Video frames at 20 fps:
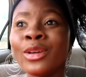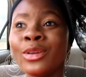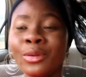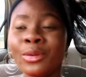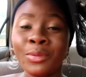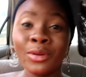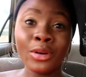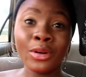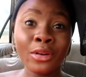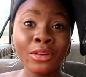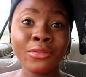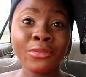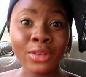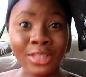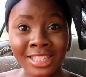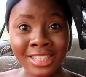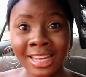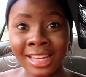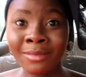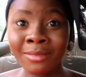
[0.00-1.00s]
you'll be going
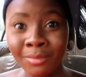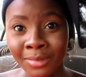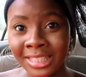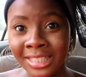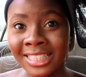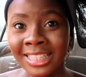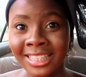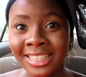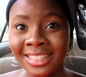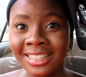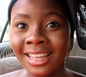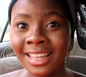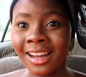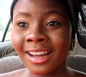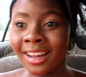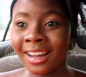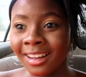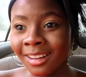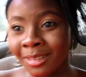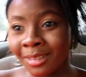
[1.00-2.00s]
for certain meetings
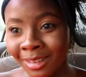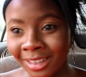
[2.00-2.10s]
that